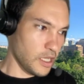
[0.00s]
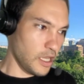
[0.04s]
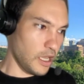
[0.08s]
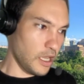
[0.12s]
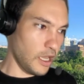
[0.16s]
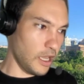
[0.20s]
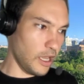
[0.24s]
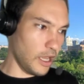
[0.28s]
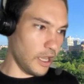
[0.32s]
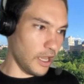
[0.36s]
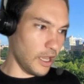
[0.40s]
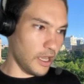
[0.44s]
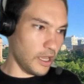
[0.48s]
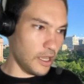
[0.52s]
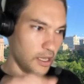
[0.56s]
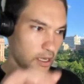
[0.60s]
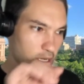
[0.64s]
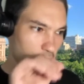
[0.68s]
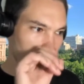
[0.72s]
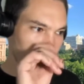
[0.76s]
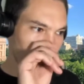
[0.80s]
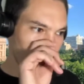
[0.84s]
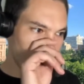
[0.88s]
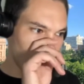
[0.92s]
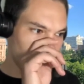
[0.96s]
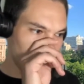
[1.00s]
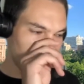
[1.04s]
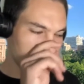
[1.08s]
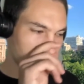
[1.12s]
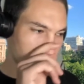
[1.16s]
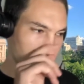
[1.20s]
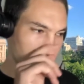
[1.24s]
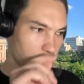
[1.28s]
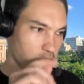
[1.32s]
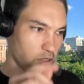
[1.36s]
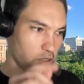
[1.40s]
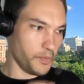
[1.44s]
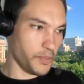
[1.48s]
And you can't
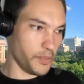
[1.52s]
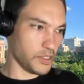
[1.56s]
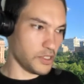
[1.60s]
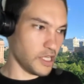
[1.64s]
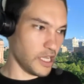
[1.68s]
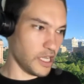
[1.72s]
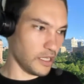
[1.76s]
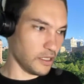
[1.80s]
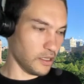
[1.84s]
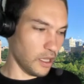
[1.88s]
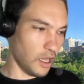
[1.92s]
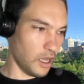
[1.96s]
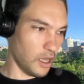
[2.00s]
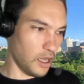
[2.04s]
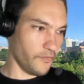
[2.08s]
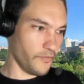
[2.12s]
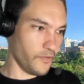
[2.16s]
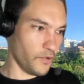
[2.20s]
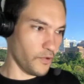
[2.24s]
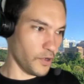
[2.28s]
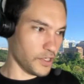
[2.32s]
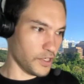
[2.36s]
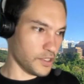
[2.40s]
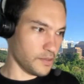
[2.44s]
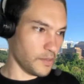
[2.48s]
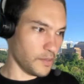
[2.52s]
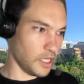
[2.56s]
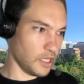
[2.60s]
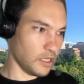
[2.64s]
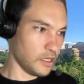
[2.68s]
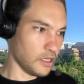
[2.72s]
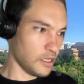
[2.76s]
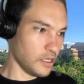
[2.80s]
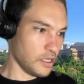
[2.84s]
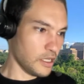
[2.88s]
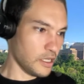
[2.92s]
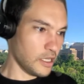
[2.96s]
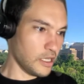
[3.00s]
say you protect law enforcement
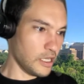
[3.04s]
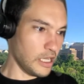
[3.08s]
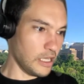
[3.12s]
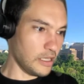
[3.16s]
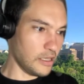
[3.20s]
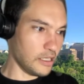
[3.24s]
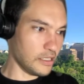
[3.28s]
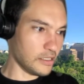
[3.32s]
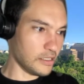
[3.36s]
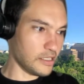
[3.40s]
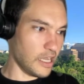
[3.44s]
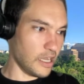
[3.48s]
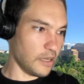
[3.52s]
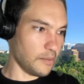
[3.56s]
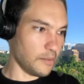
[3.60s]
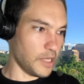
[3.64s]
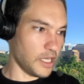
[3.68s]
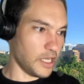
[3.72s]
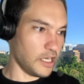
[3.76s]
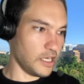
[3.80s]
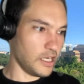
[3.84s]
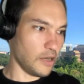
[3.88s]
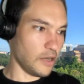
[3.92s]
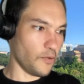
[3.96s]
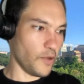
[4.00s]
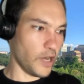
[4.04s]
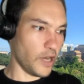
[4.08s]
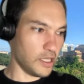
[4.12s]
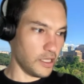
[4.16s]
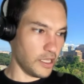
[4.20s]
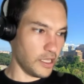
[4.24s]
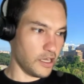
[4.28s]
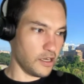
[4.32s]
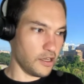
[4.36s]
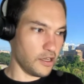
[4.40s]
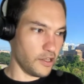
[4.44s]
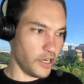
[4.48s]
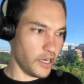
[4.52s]
and then take money directly
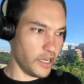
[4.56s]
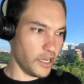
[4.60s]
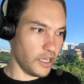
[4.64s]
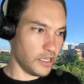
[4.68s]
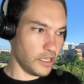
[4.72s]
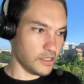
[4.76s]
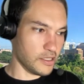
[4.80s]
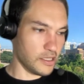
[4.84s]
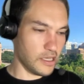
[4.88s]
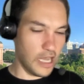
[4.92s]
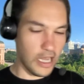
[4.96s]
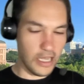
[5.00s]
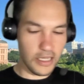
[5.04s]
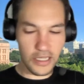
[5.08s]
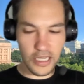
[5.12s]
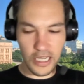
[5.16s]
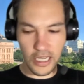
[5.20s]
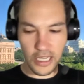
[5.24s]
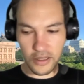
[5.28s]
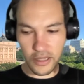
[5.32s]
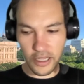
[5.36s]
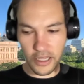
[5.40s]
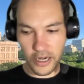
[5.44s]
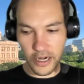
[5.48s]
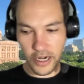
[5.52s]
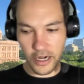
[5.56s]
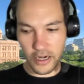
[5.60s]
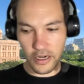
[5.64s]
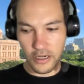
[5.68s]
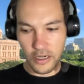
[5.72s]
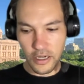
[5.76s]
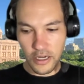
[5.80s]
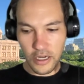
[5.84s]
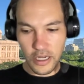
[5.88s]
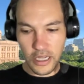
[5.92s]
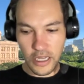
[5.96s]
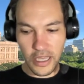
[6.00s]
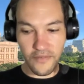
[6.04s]
out of their hands, not take their
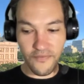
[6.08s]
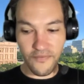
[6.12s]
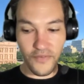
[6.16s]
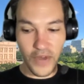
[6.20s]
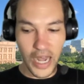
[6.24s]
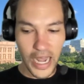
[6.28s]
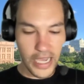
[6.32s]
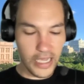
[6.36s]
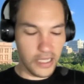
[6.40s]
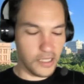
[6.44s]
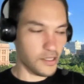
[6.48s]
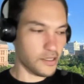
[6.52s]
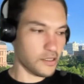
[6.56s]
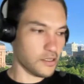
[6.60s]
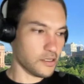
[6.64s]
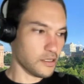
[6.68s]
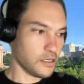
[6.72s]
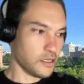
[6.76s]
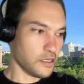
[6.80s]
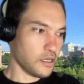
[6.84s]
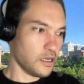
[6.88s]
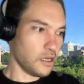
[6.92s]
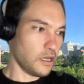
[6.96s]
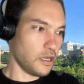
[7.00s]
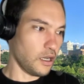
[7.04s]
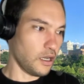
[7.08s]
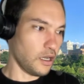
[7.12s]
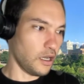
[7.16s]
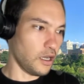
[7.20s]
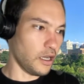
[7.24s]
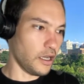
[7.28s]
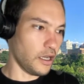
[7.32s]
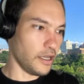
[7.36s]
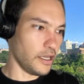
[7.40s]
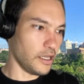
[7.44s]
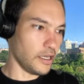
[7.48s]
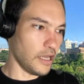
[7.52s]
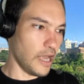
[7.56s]
advice
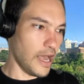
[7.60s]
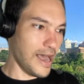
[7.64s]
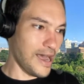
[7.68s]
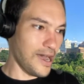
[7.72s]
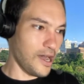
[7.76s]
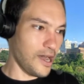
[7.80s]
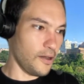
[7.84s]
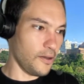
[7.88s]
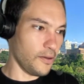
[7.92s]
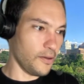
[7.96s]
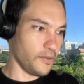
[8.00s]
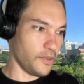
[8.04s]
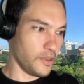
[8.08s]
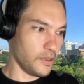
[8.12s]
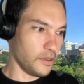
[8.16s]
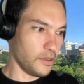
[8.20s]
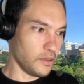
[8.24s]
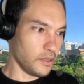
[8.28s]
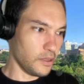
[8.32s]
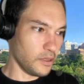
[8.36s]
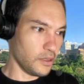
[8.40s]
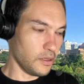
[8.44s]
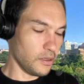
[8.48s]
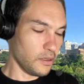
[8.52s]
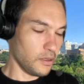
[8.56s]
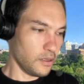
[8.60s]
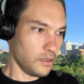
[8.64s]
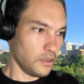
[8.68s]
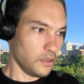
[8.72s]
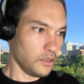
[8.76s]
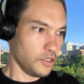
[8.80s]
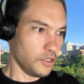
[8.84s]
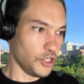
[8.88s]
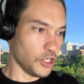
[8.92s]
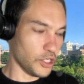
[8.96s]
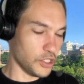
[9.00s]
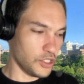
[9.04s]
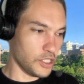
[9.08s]
on how
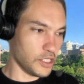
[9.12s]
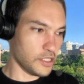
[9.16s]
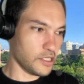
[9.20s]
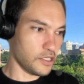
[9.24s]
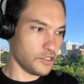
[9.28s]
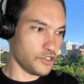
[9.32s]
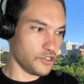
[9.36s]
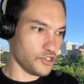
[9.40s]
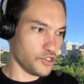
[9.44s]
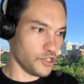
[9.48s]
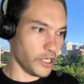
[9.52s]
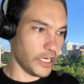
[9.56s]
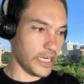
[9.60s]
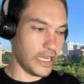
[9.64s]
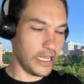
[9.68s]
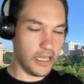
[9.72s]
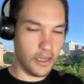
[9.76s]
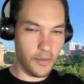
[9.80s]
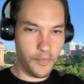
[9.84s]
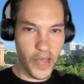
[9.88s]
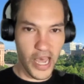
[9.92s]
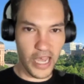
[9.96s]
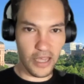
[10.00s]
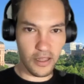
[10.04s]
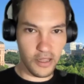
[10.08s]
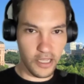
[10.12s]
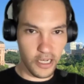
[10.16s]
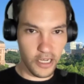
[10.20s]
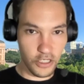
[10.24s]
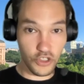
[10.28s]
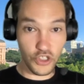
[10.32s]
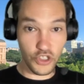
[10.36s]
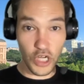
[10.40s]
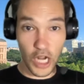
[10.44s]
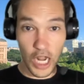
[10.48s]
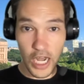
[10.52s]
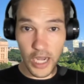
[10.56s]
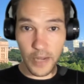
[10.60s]
your decisions are going to impact their
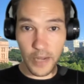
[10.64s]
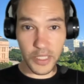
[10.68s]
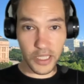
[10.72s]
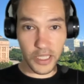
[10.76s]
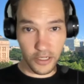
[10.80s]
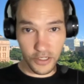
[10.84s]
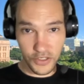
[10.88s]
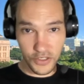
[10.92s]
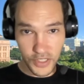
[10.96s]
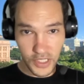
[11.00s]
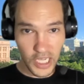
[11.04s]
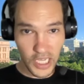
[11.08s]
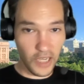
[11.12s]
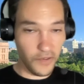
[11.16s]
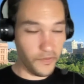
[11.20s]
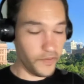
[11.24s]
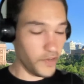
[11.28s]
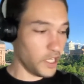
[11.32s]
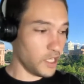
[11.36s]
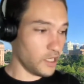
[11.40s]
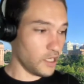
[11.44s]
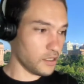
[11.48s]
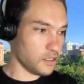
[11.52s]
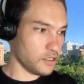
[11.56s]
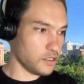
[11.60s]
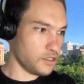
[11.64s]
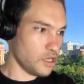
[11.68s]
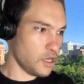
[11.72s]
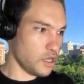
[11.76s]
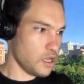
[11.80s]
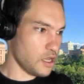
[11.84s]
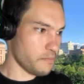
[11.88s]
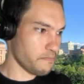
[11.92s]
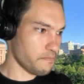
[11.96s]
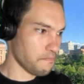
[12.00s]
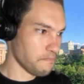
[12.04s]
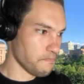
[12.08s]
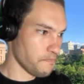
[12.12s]
job and their safety on the
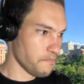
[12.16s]
job.